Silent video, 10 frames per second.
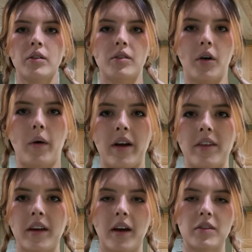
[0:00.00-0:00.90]
So I
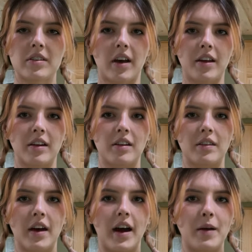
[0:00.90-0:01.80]
think I've decided
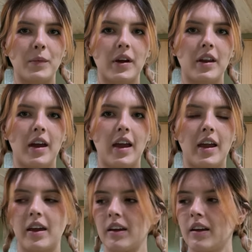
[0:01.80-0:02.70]
that I'm gonna
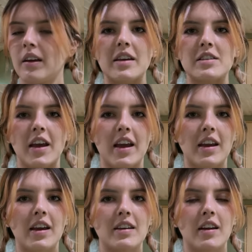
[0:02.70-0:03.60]
hang my
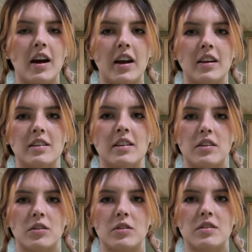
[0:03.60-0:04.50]
day and night
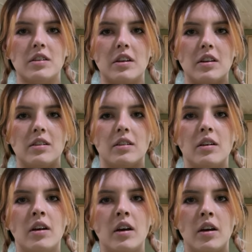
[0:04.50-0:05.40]
desert scene
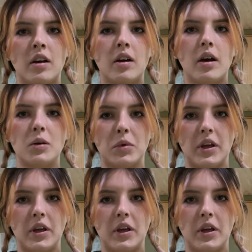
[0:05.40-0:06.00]
up